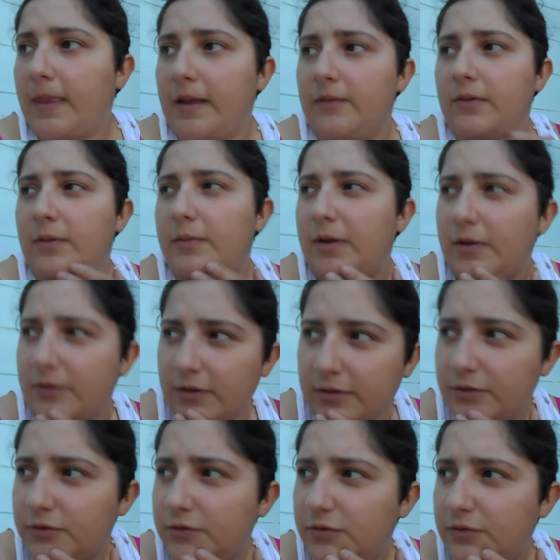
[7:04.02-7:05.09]
if I'll be able to
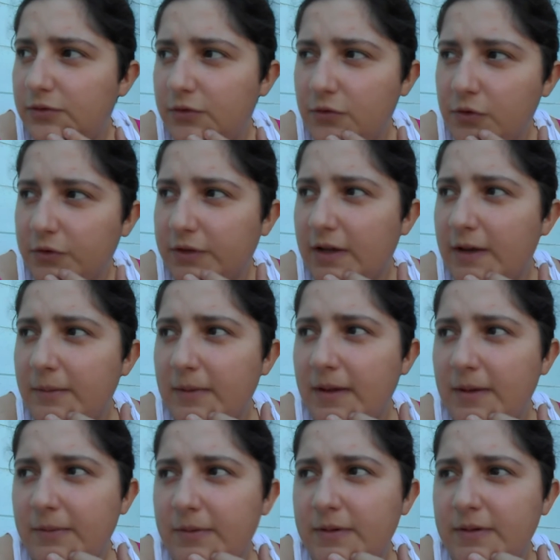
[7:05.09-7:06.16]
do cool time
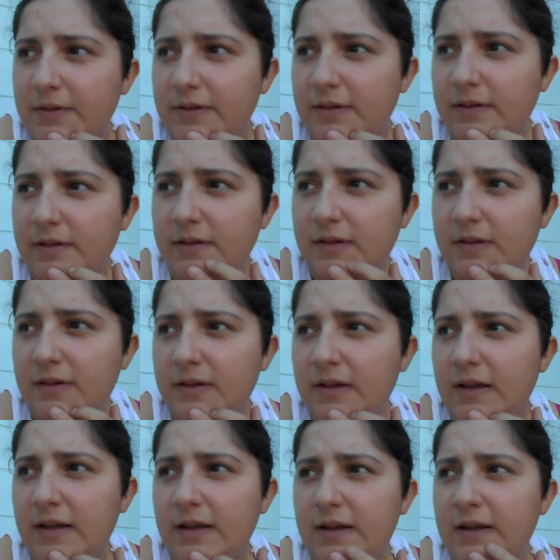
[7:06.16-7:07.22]
lapses
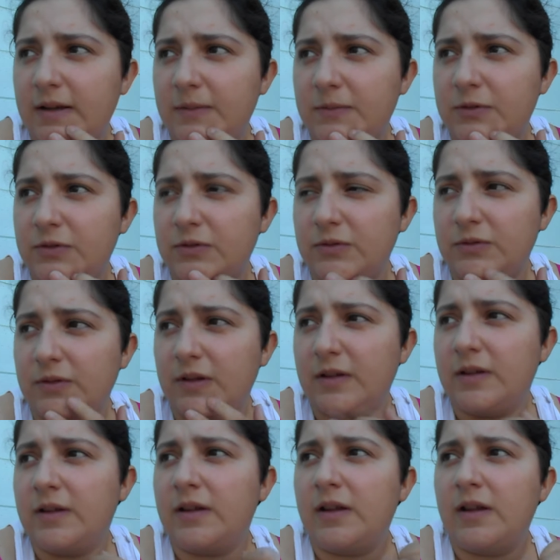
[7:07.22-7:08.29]
anytime soon,
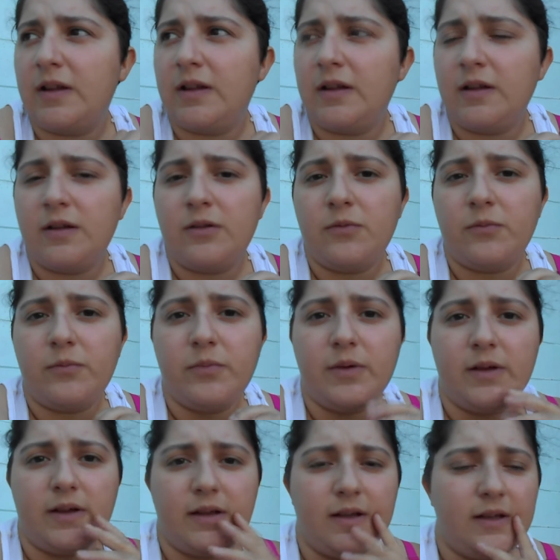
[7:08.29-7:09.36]

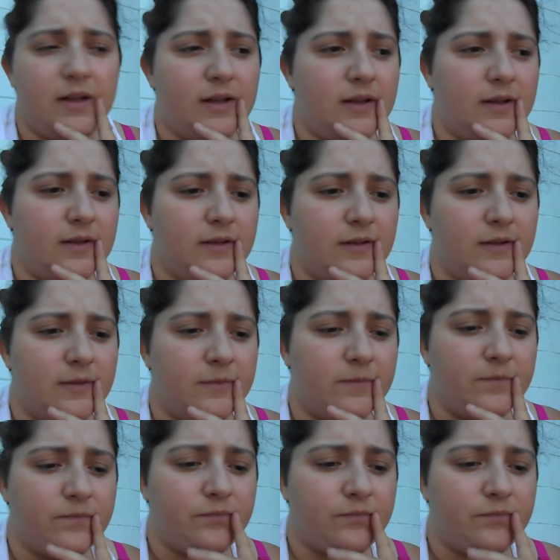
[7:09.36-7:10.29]
but I